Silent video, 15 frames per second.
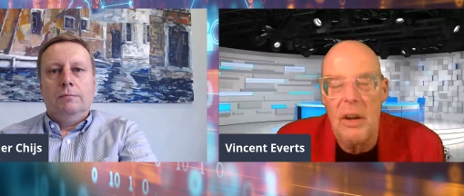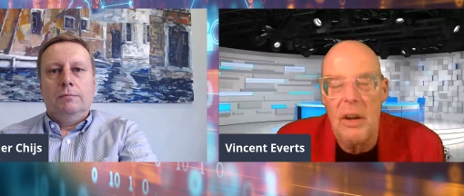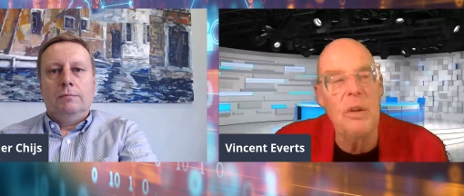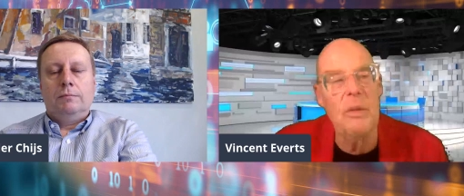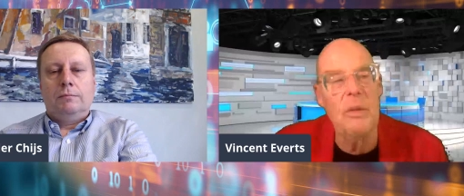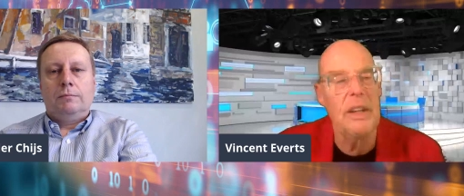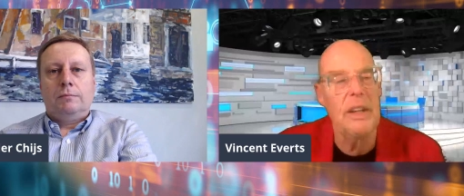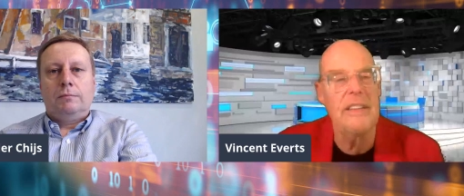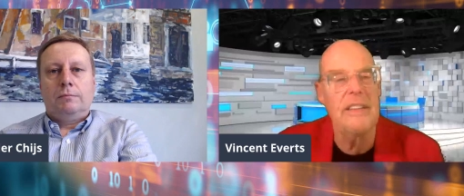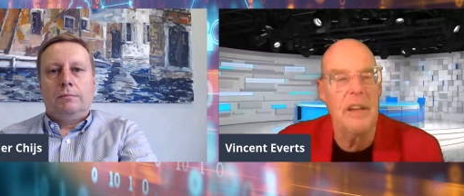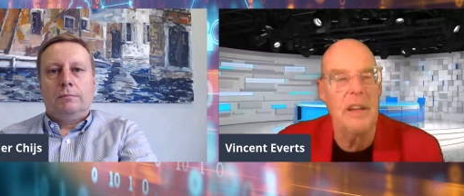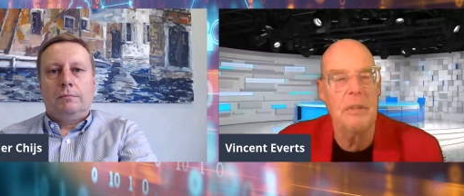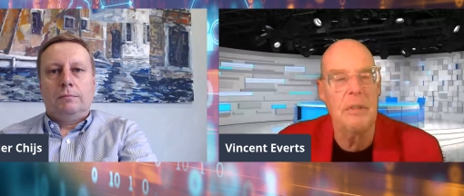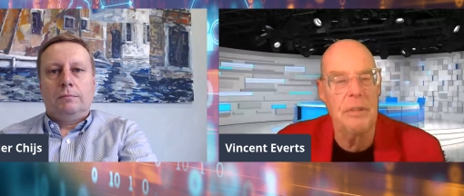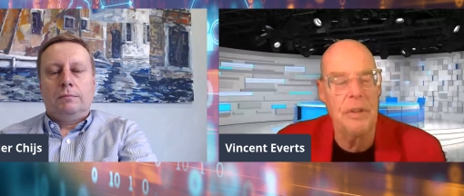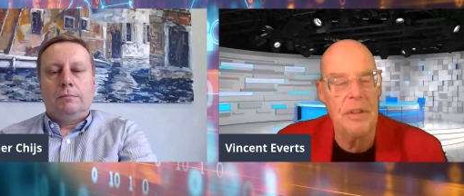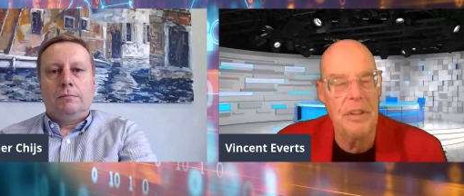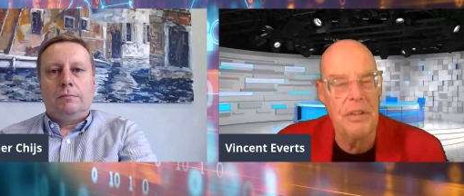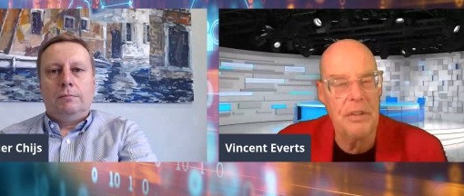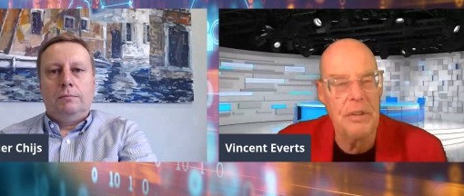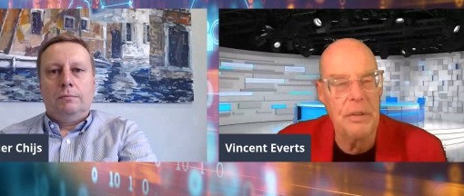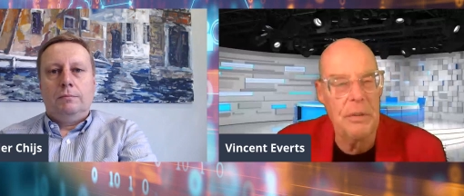Speaker 1: long will it take before
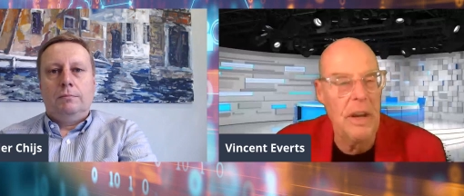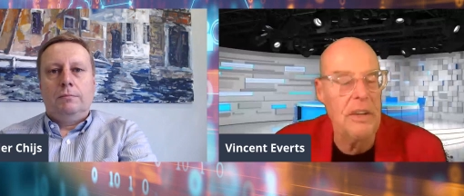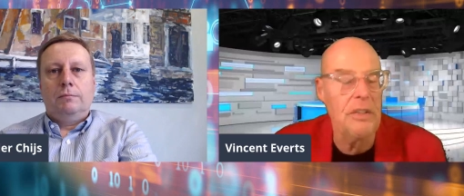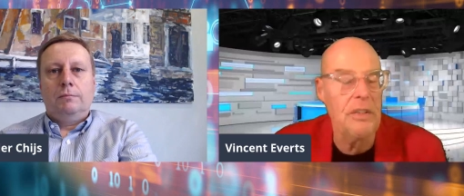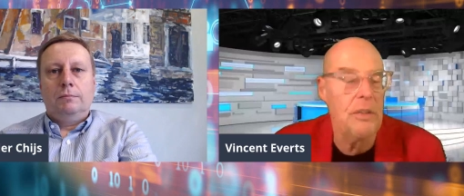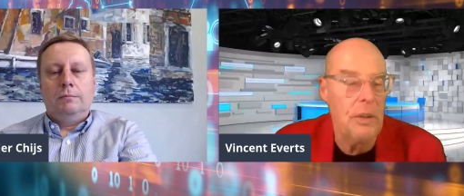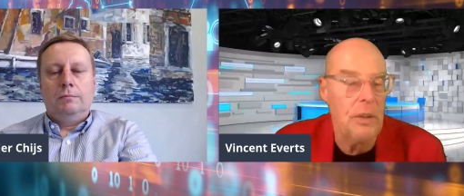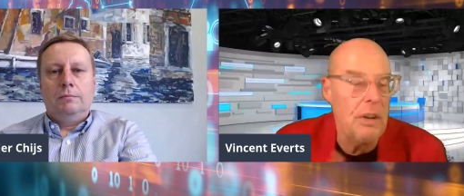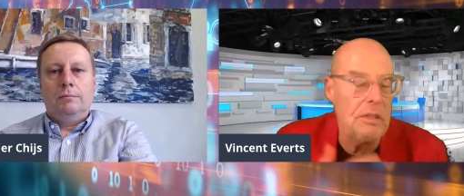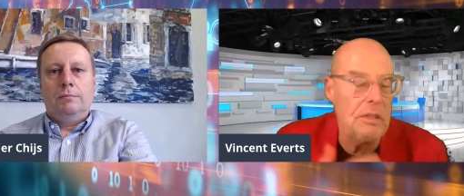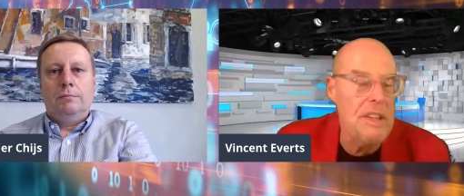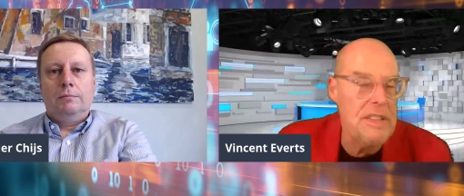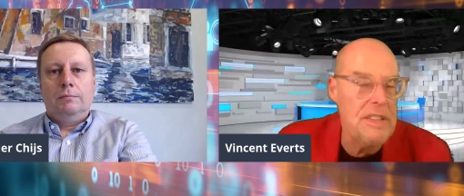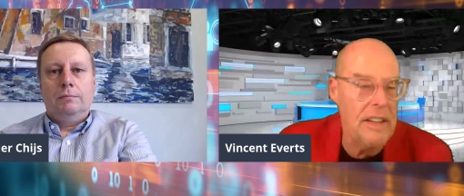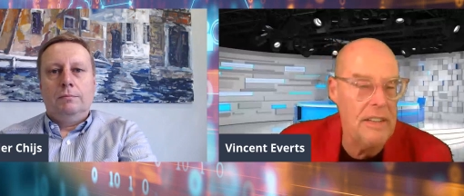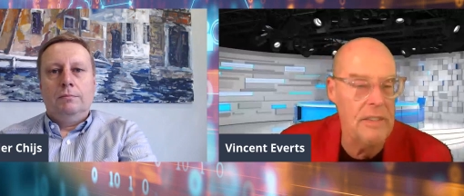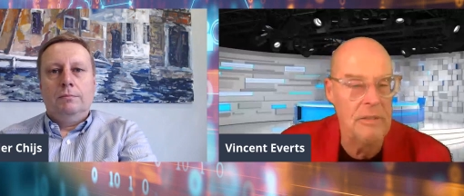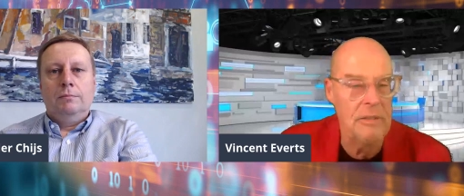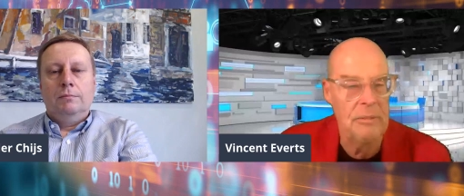there's a correction or a reset?